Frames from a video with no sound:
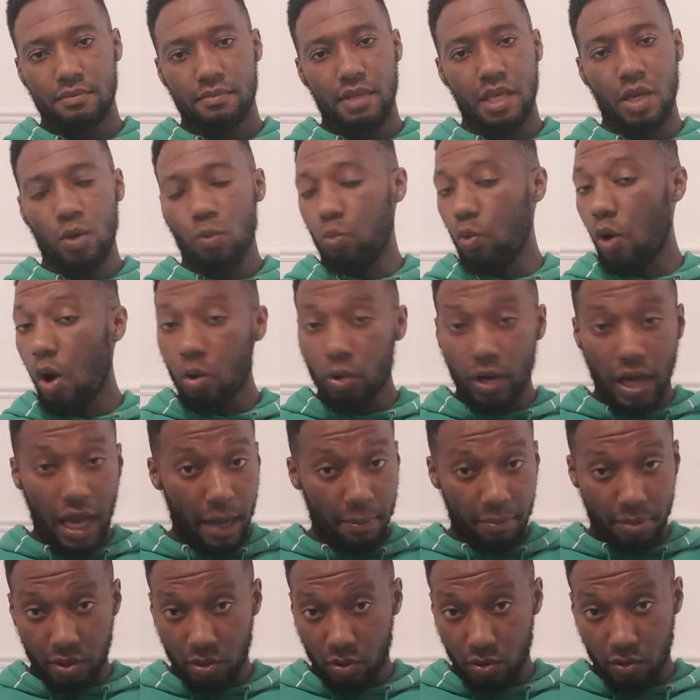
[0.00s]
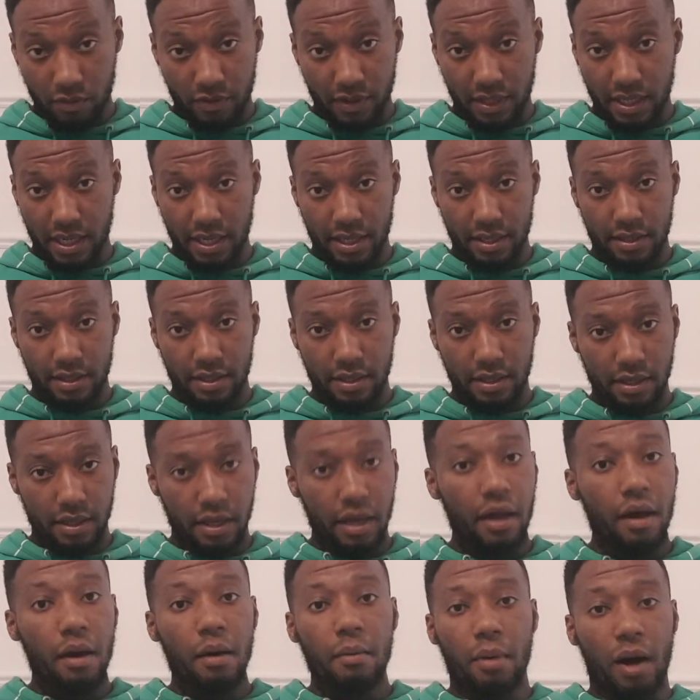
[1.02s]
It won't happen overnight.
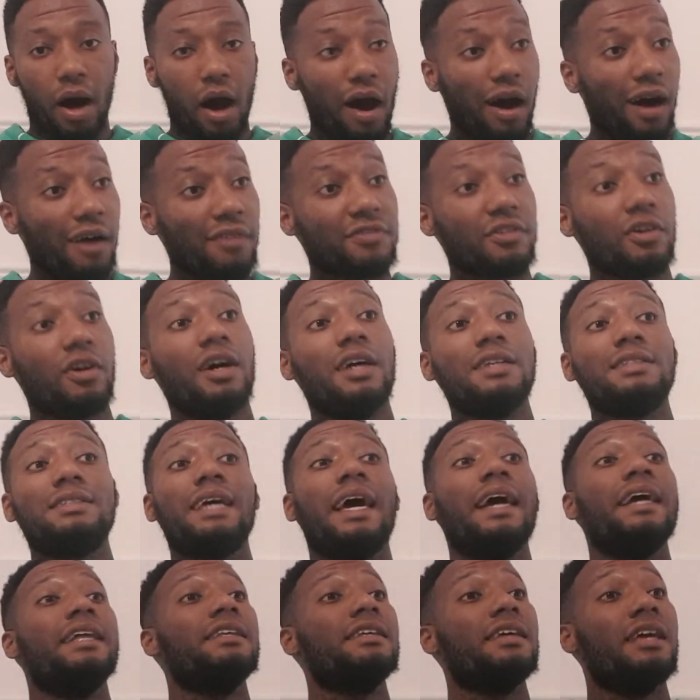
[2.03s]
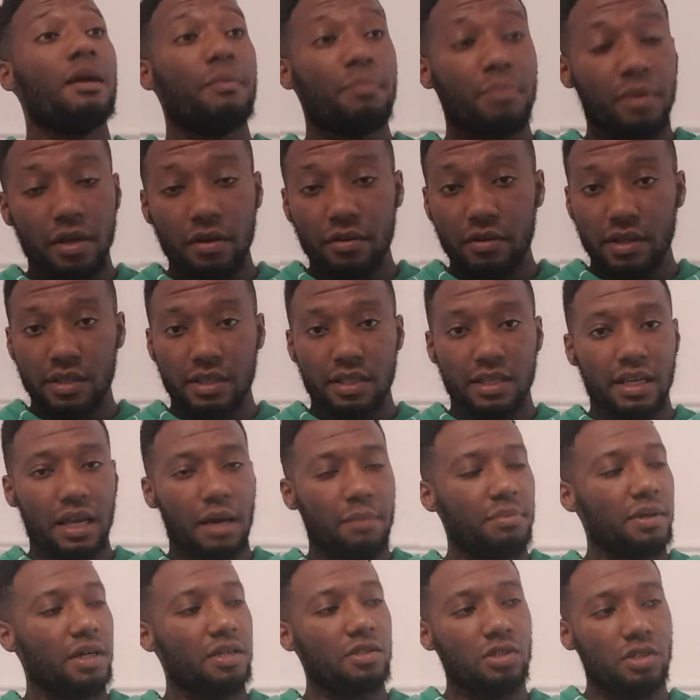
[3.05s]
But after a 10-year period, then
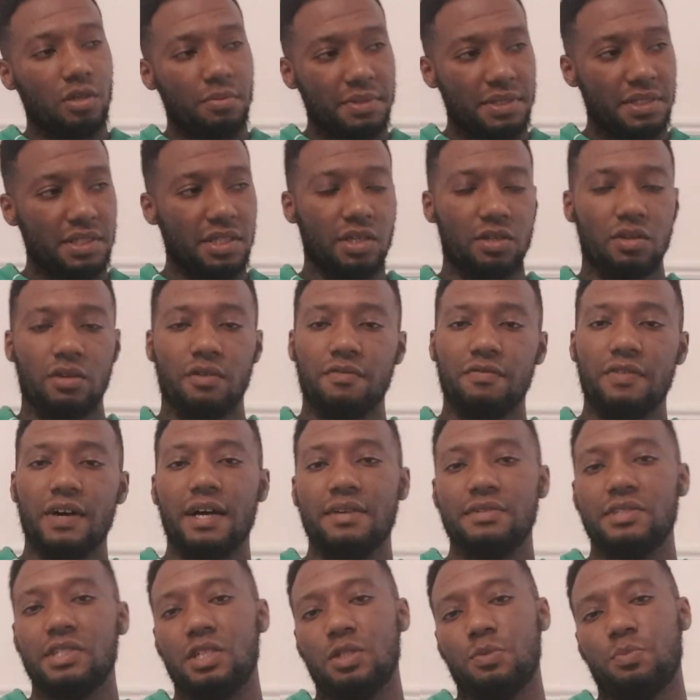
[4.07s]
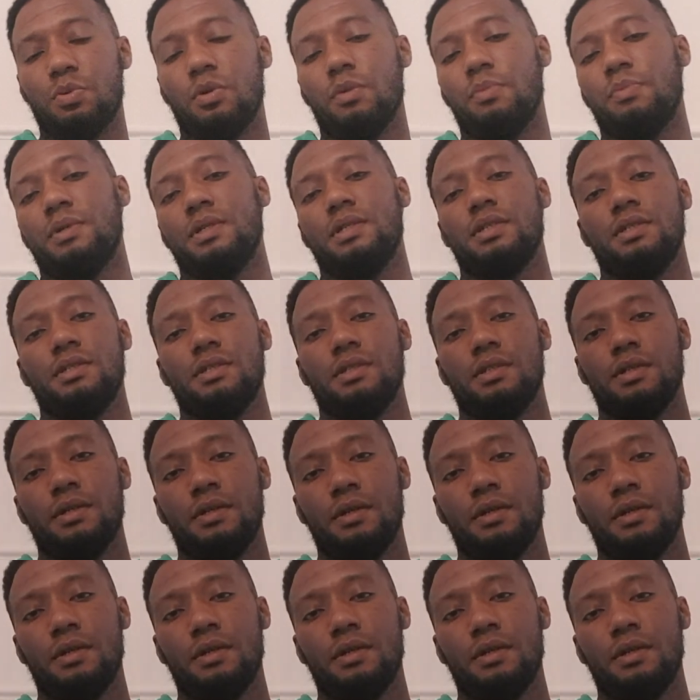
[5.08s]
that, blood, you could be sitting on 5, 6 properties.